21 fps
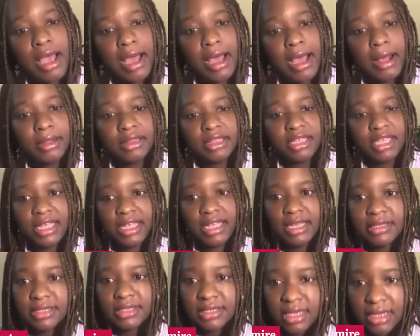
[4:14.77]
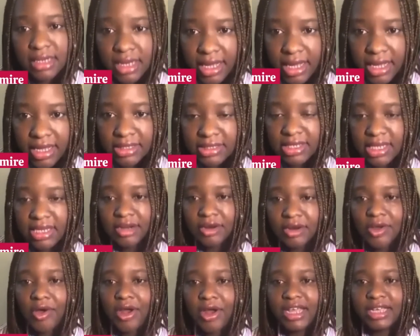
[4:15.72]
the internet and
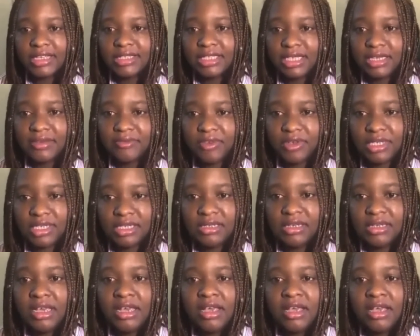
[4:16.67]
connectivity,